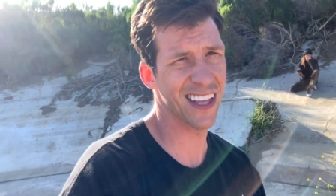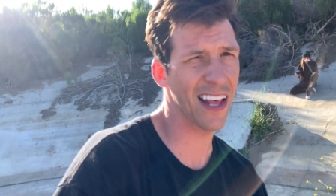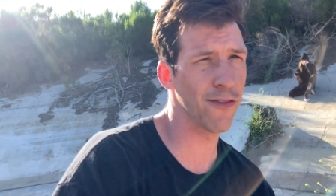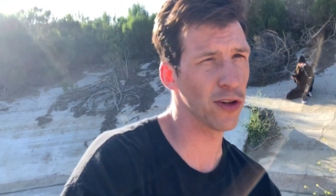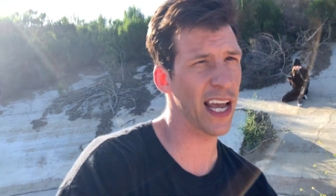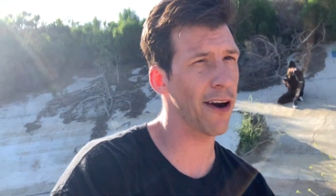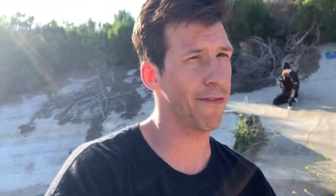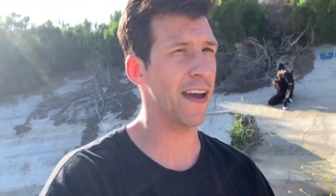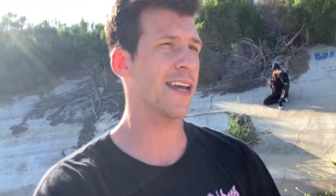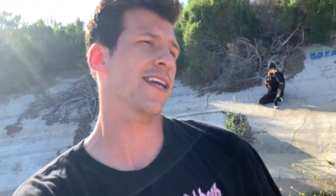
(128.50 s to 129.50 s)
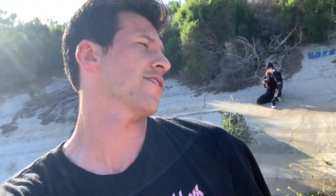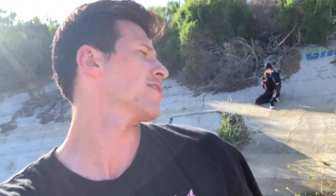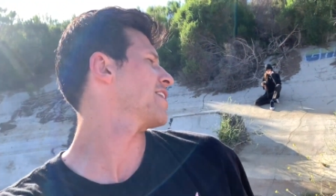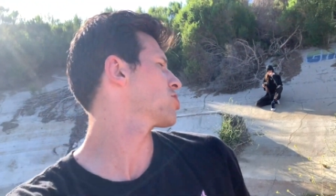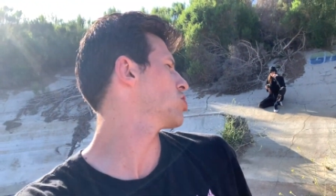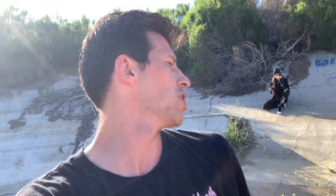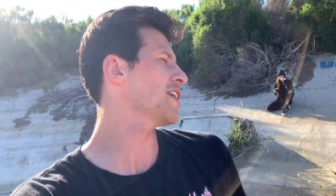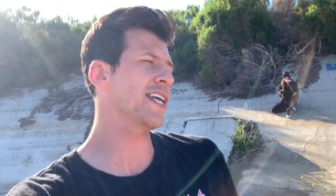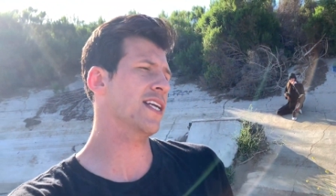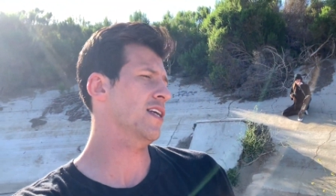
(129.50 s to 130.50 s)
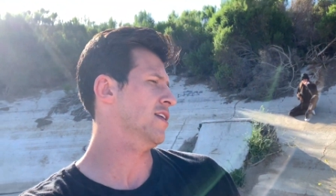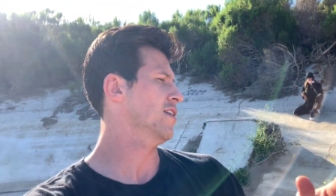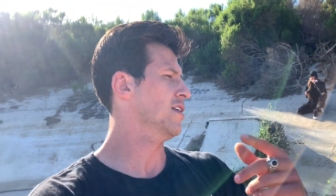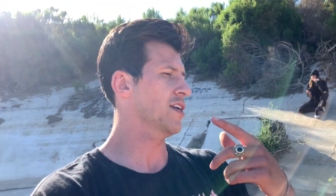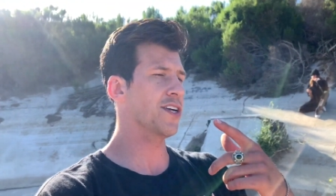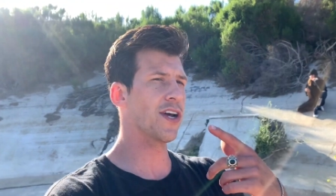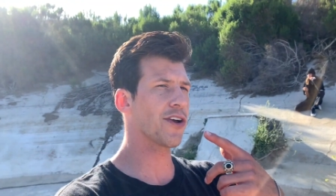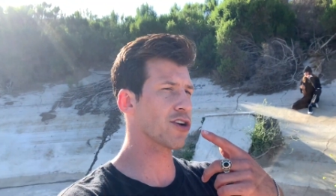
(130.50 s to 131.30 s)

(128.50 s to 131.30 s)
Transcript: leveled out fakie. You're like looking, you're